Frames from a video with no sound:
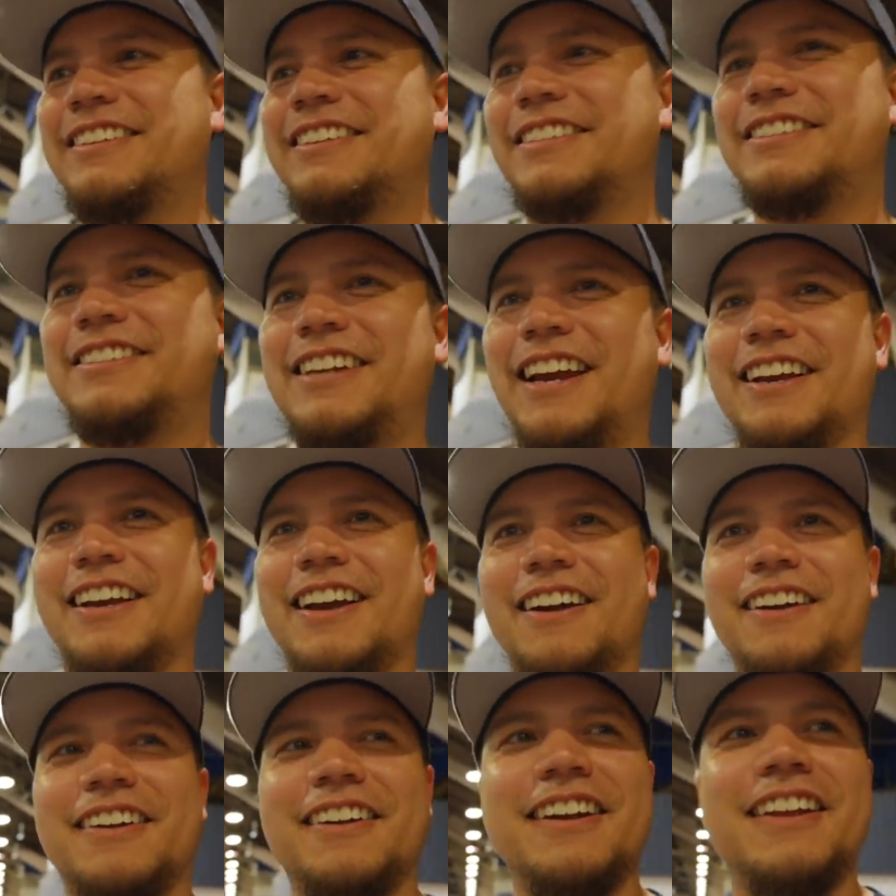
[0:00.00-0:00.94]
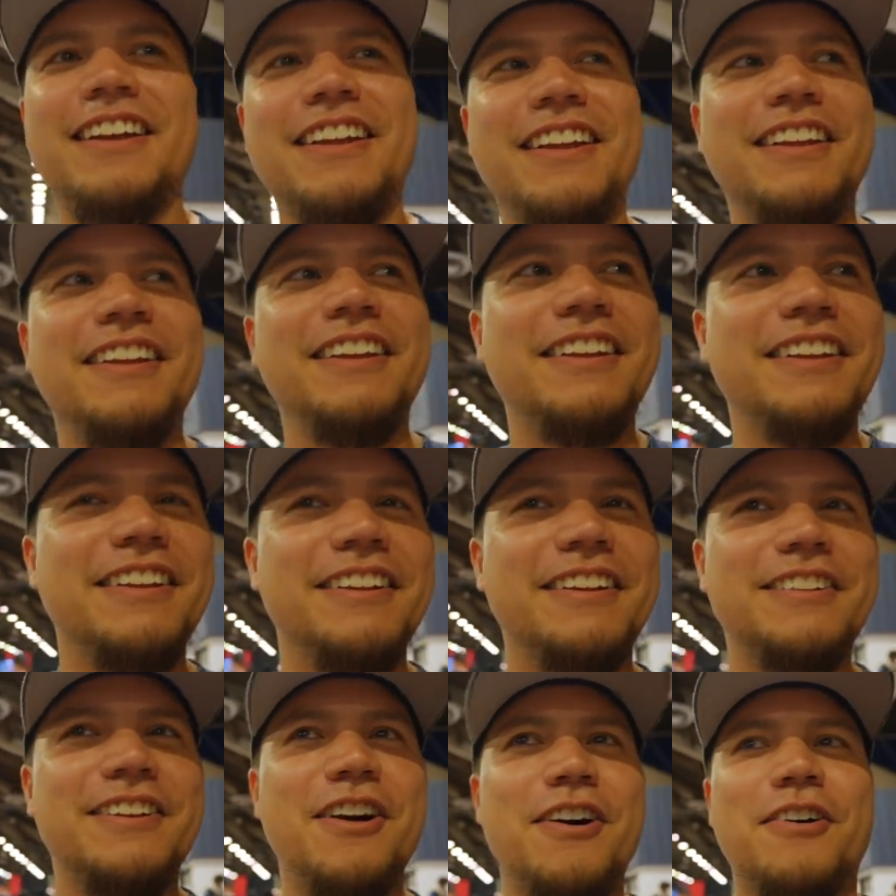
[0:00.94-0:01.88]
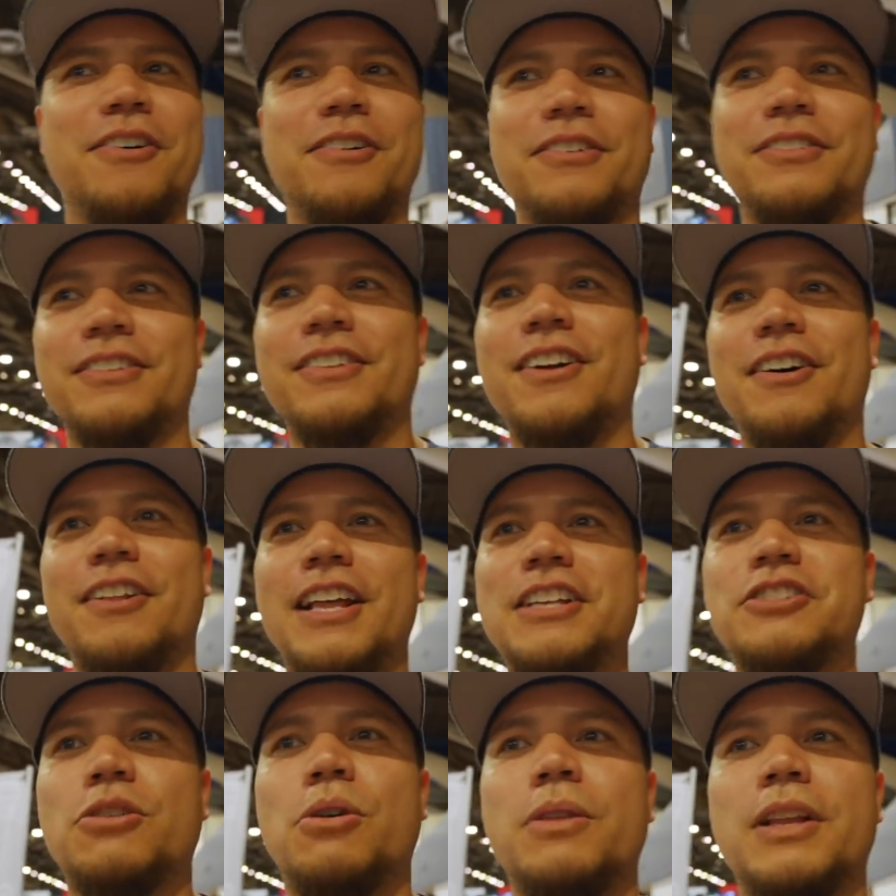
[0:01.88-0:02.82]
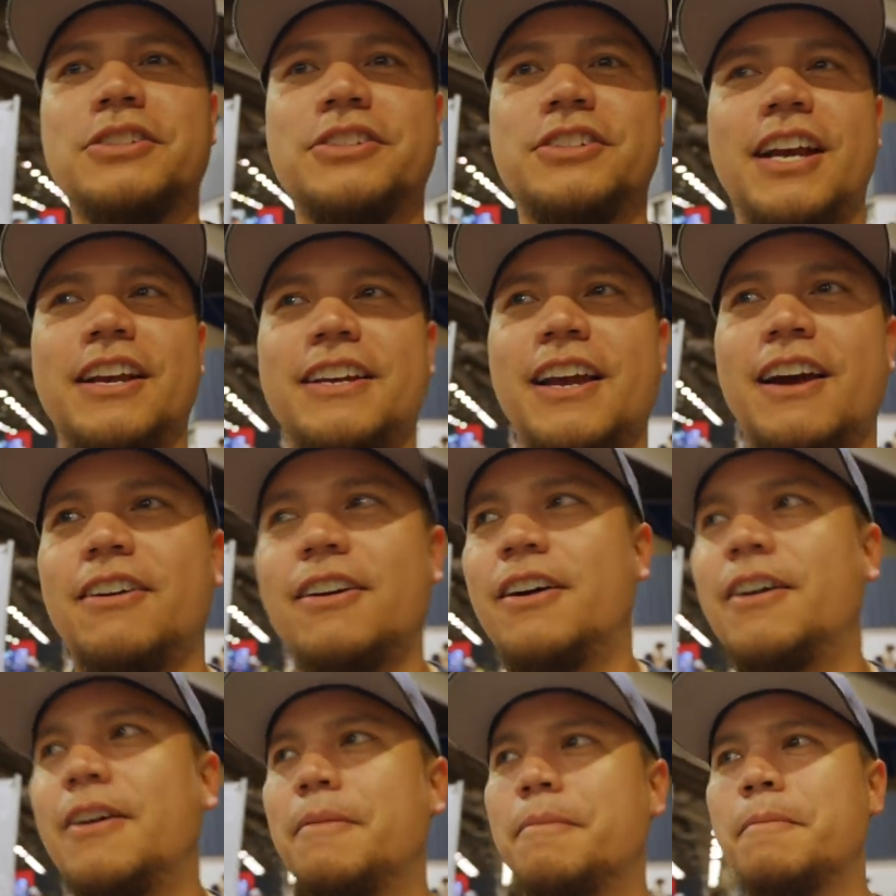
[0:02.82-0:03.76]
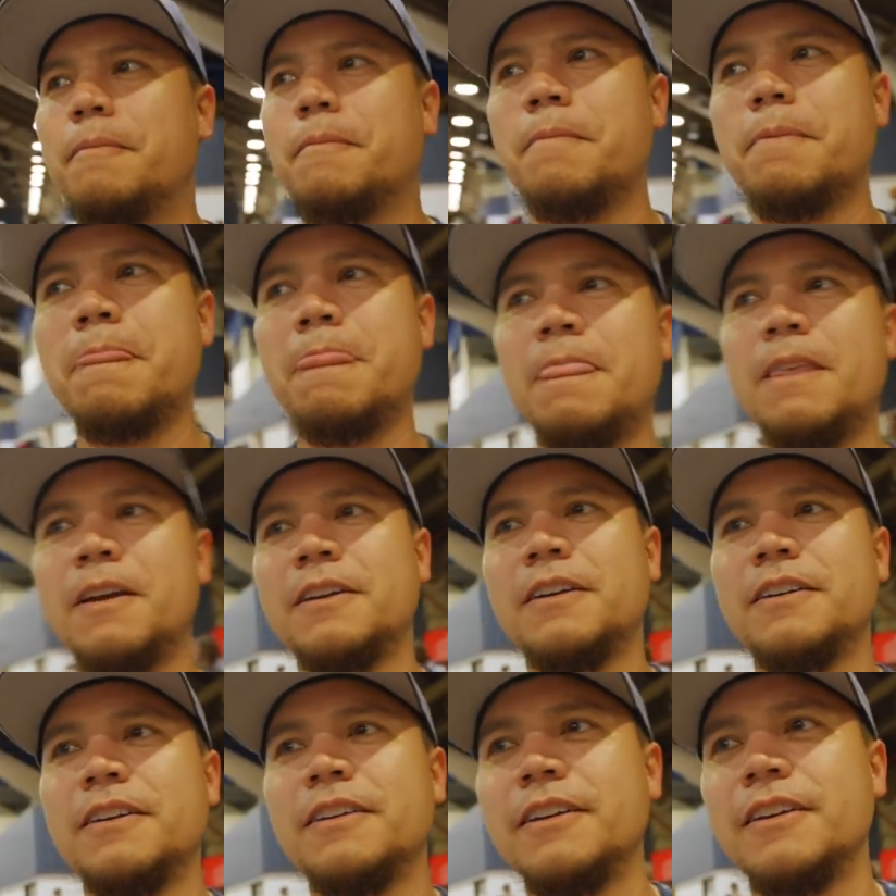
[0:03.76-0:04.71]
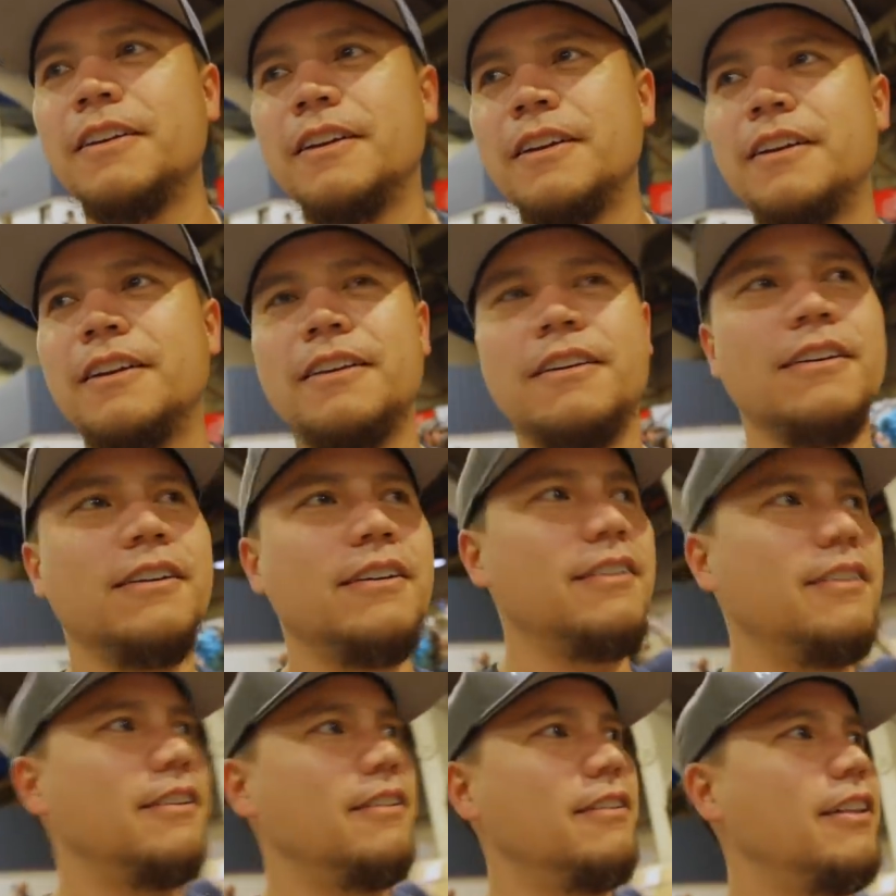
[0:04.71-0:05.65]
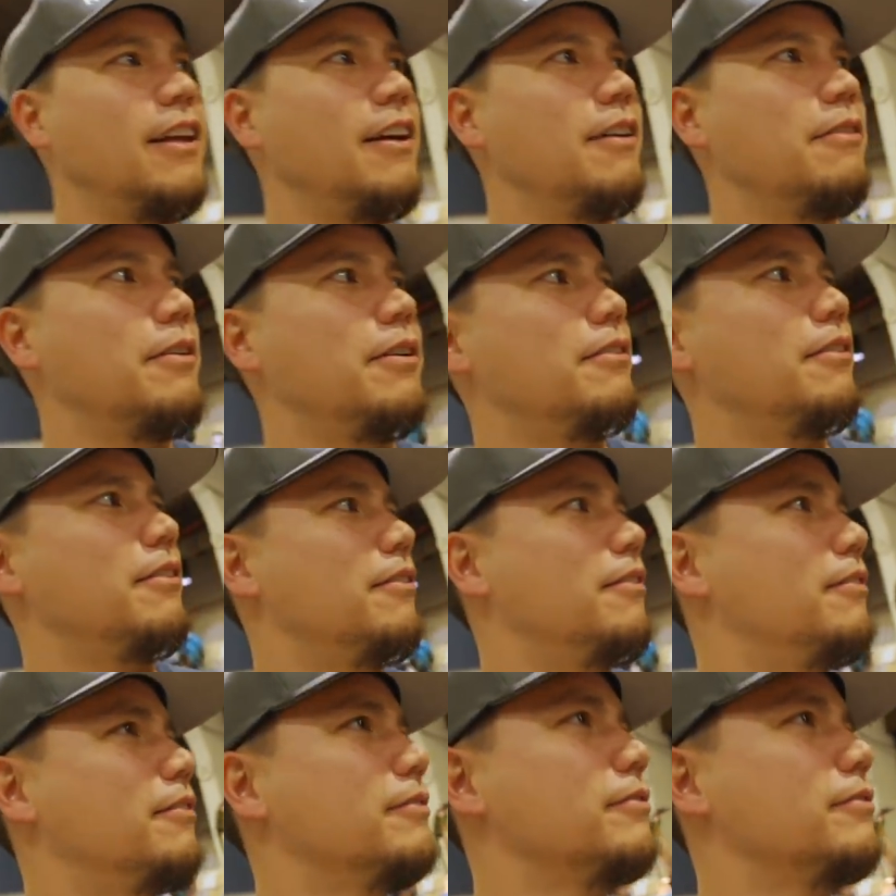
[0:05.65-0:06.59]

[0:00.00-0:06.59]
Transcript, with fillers: I was check out. This video was happening. No, right. no. Let's oh, let's check out um. Uh, over